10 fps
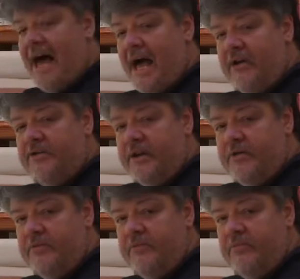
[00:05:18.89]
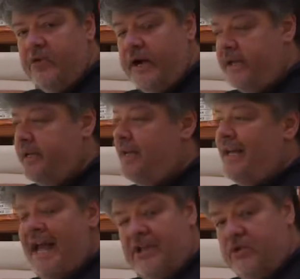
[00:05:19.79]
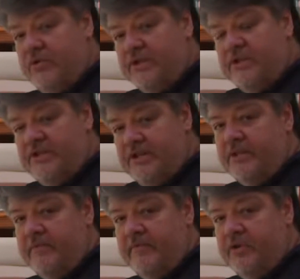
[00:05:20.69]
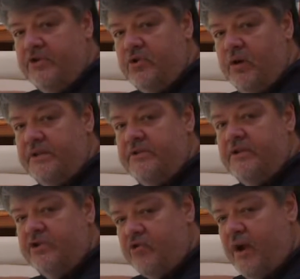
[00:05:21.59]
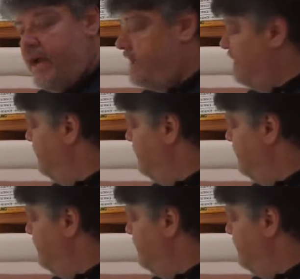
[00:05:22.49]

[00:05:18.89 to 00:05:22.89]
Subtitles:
higher centers of your brain and use the system of your choice to trade